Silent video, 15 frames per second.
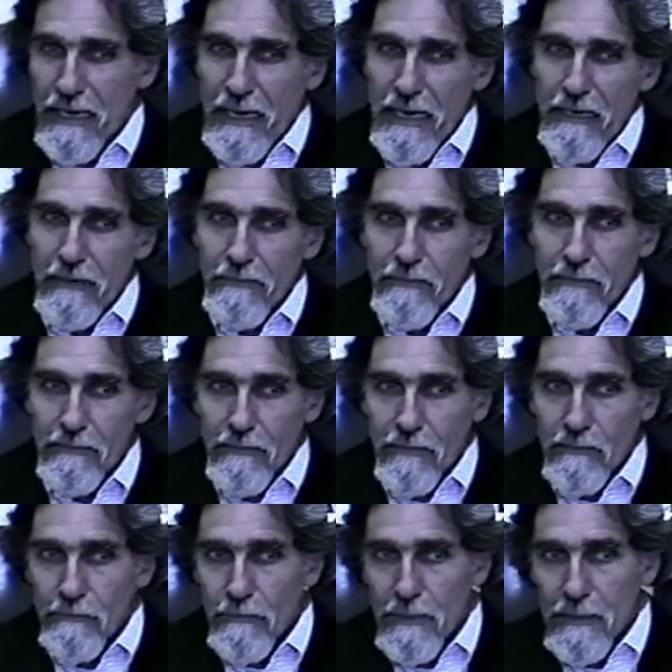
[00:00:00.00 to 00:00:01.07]
And I think that
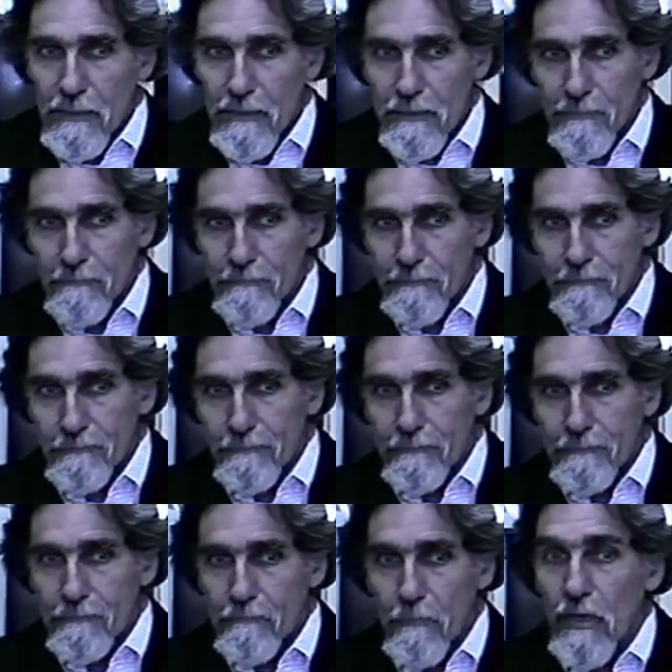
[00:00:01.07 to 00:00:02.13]

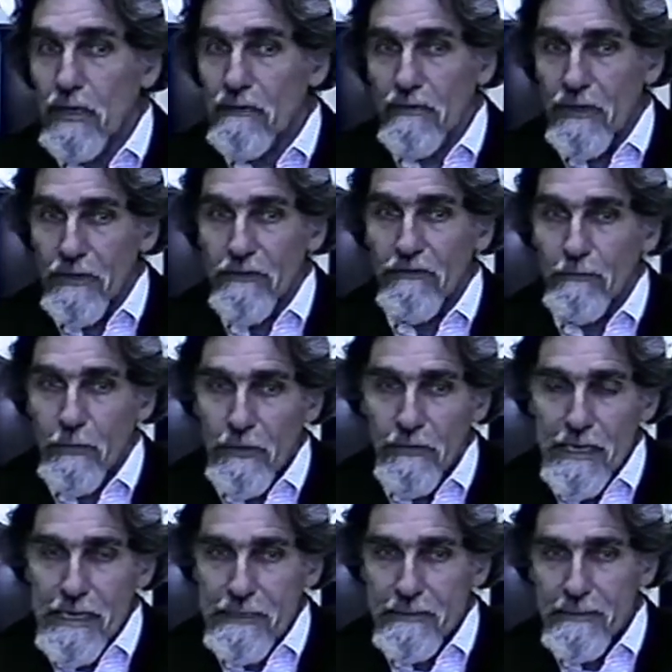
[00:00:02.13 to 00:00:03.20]
part of our
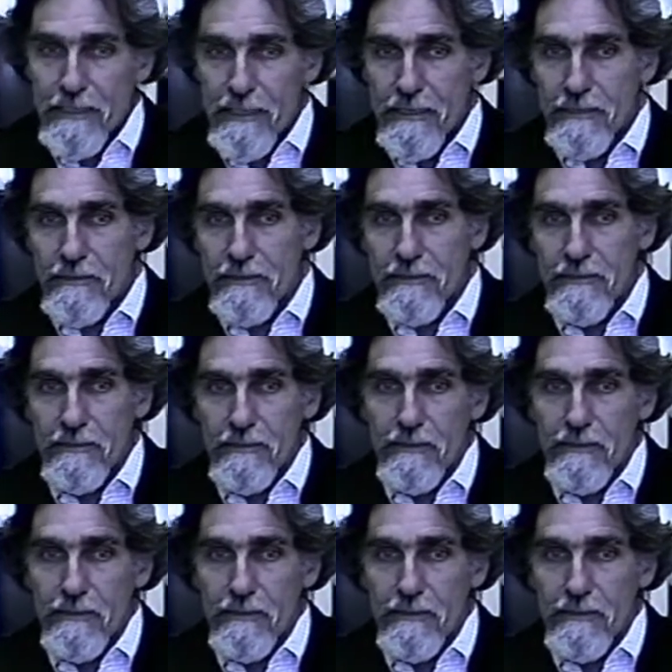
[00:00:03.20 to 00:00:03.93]
experience is